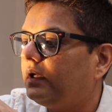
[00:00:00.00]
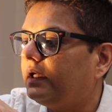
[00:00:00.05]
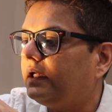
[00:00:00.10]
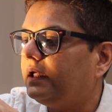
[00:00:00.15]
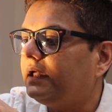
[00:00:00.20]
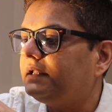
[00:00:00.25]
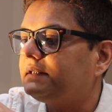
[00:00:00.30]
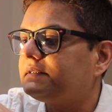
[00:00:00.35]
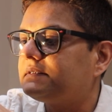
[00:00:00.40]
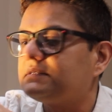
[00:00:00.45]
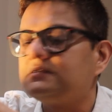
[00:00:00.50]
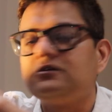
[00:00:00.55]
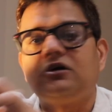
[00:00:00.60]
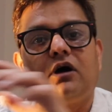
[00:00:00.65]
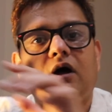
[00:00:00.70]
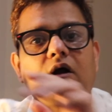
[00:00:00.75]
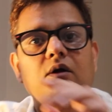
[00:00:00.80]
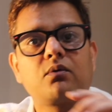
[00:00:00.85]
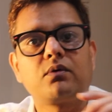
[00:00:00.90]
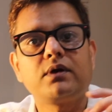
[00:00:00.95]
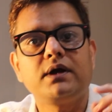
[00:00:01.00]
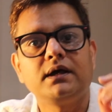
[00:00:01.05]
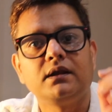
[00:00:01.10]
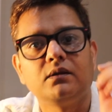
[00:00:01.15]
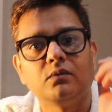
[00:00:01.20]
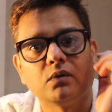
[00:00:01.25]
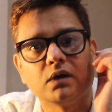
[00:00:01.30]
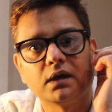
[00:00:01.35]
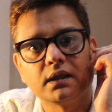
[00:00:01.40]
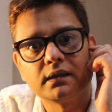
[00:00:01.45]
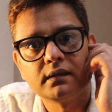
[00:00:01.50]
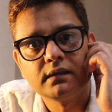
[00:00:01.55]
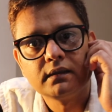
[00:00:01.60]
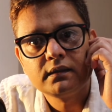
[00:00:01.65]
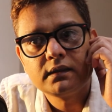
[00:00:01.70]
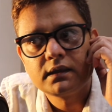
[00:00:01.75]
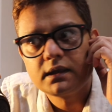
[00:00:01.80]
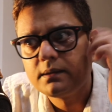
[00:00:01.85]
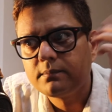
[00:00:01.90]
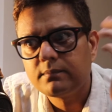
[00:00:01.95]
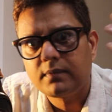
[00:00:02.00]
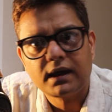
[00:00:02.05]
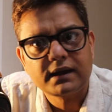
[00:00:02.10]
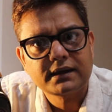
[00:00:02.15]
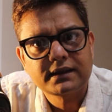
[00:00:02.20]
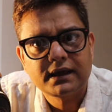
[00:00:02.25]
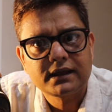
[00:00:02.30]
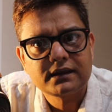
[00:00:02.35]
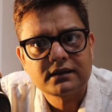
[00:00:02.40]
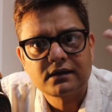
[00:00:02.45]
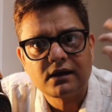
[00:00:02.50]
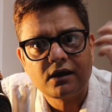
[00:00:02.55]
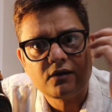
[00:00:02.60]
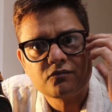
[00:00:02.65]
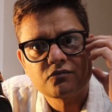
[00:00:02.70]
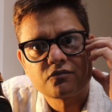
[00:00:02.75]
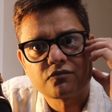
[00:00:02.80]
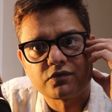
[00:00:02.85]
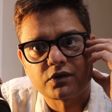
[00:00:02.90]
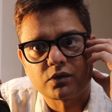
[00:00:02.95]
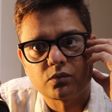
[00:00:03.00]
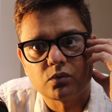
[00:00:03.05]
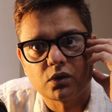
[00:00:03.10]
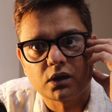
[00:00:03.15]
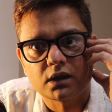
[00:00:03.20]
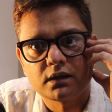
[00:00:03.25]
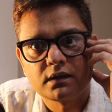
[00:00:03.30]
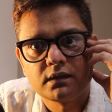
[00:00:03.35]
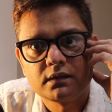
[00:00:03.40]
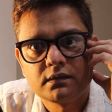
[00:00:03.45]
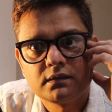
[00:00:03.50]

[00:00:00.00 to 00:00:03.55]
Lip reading: it's not a real one. He might get the counterfeit one.